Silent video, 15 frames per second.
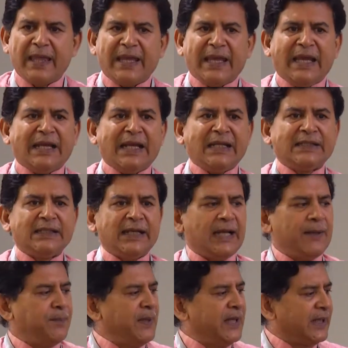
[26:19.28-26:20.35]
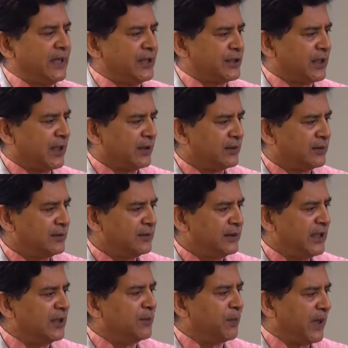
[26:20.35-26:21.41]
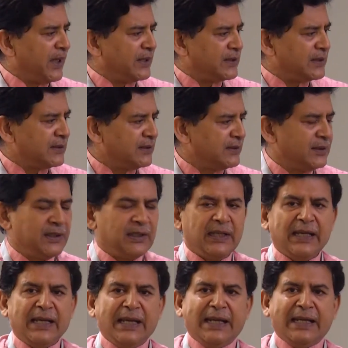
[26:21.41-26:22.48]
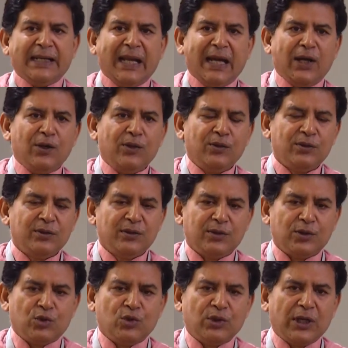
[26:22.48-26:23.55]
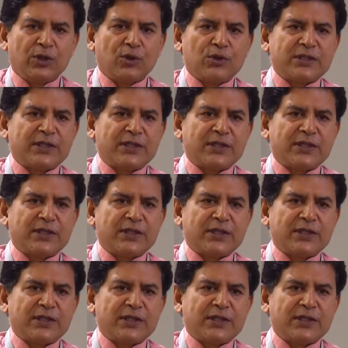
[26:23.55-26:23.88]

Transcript: Another application in place. Now, rural roads